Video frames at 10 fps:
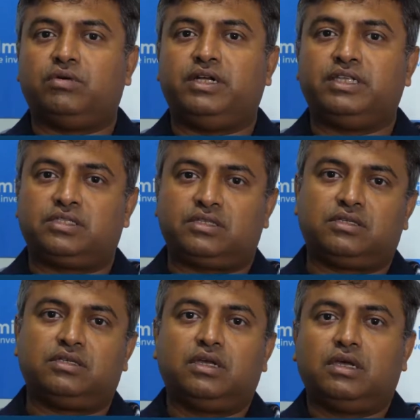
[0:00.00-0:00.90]

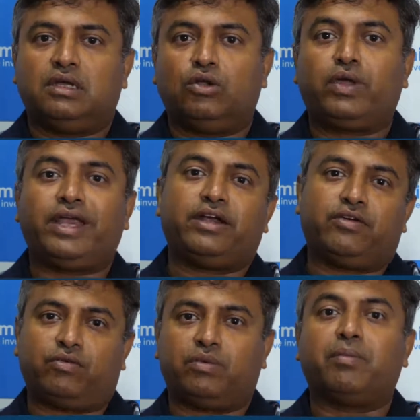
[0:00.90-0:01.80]

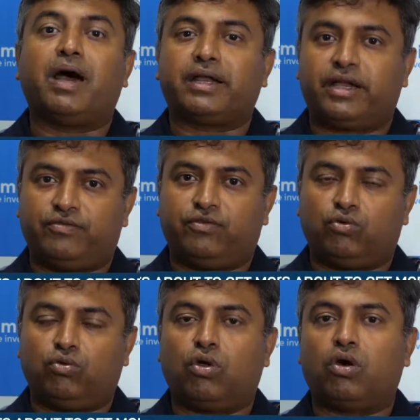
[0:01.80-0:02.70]
dislocated from the market for
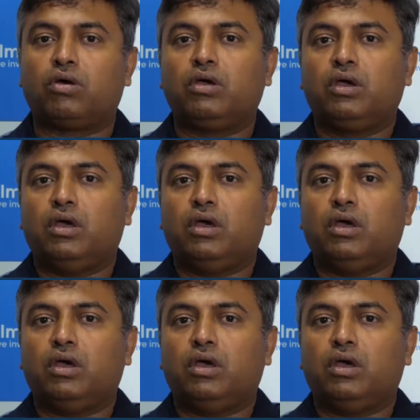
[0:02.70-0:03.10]
too long.